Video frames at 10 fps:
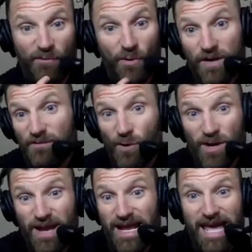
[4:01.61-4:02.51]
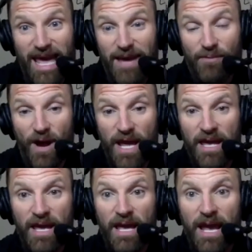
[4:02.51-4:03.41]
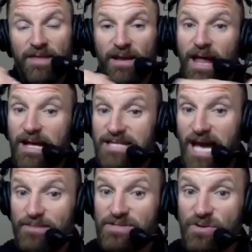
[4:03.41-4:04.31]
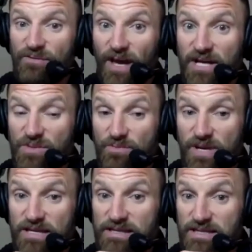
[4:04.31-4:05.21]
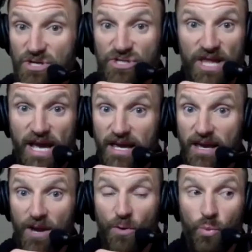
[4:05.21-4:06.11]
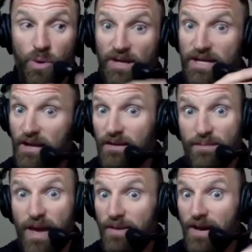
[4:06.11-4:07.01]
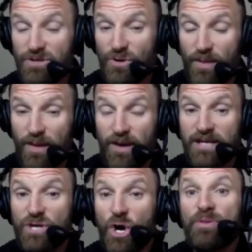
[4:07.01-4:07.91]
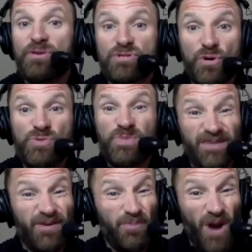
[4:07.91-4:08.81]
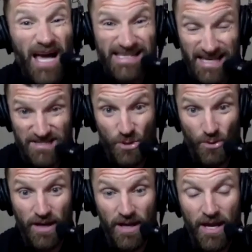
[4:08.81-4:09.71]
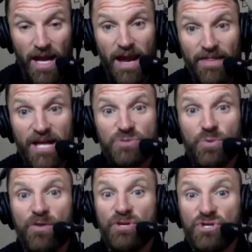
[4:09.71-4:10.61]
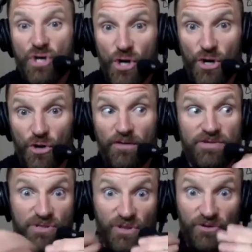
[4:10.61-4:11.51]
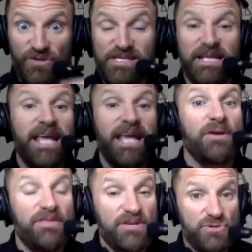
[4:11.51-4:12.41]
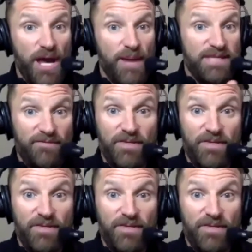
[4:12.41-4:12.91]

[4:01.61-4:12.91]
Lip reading: 40-minute game, right? And then a lot of times the reflection piece is just like willy-nilly, maybe I do it, maybe I don't, but there's no specific process to it. And that's where the journal of just literally sitting down in the stripes after the